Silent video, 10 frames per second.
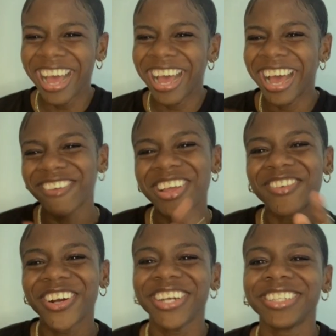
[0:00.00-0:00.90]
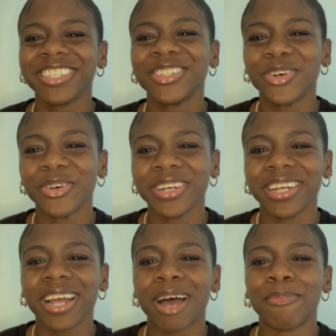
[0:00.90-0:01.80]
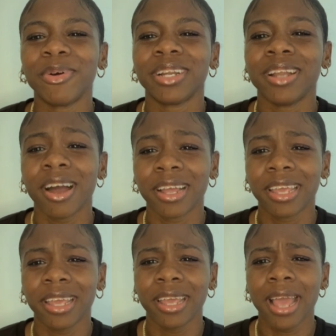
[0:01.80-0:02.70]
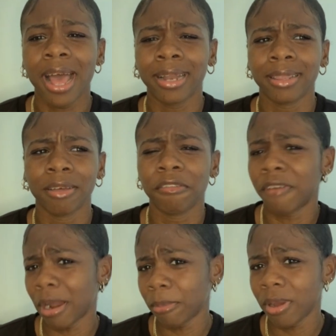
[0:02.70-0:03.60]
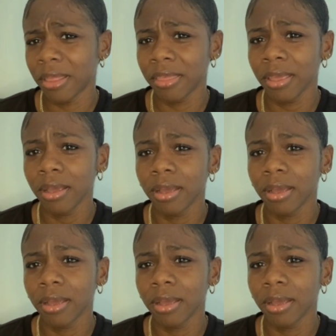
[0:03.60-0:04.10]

have you ever heard the story about the donkey and the farmer? I think